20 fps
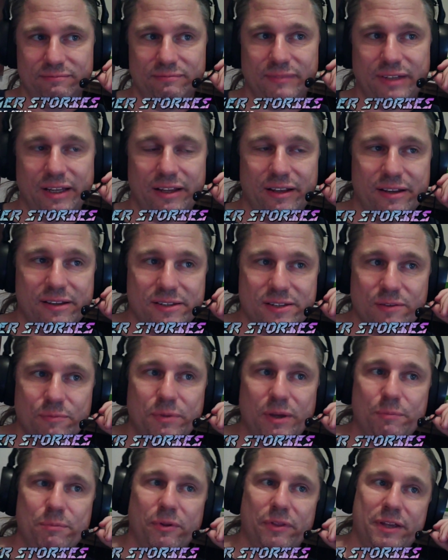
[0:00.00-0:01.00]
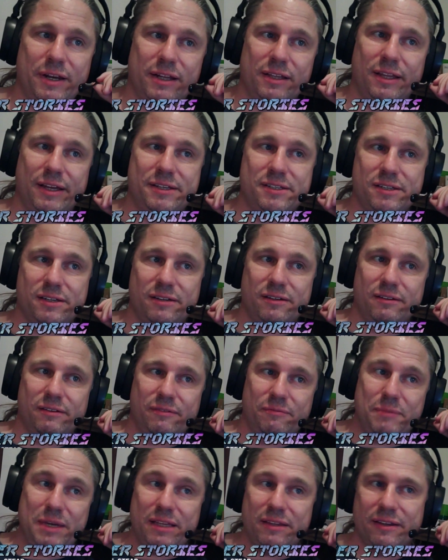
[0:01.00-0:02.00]
And some people that I'd like to
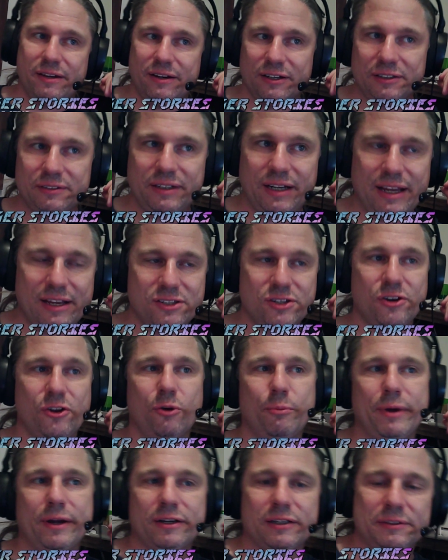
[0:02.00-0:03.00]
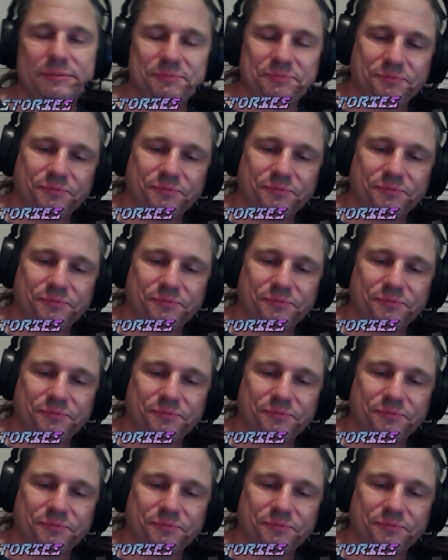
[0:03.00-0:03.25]
meet there, get to know better.